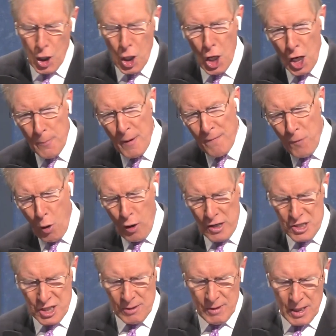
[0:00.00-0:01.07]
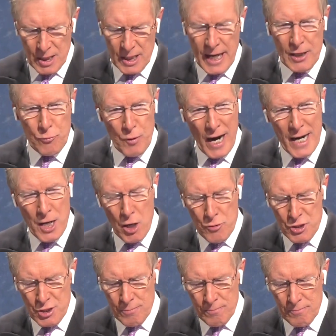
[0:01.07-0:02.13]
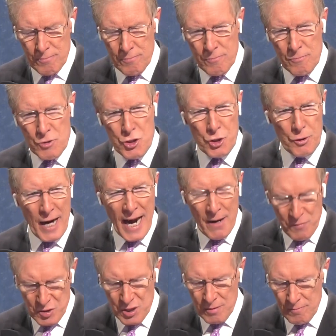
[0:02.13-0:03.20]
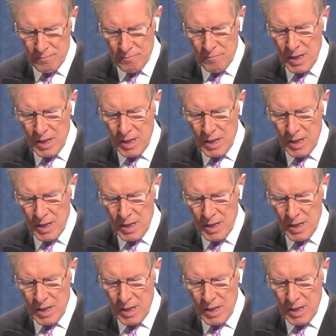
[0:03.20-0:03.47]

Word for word: Herbivores like rhinos, giraffes,